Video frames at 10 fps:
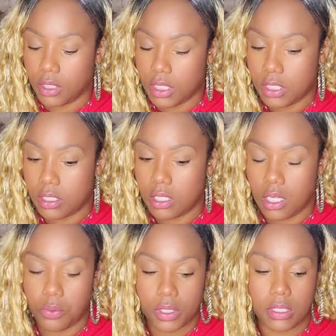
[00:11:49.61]
Let's see
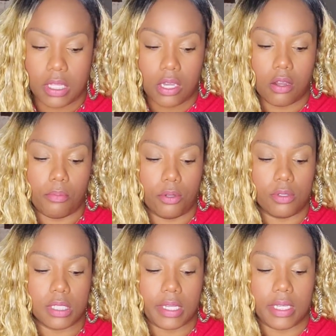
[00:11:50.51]
what their
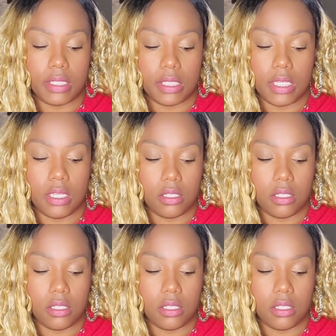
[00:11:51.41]
most likely